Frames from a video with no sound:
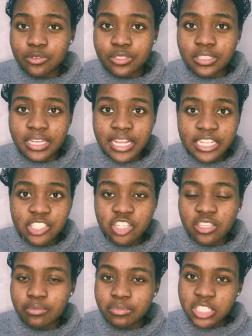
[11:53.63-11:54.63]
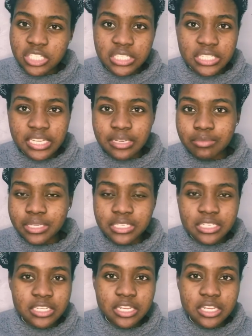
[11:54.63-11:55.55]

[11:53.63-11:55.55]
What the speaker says: the culture, the mission statement,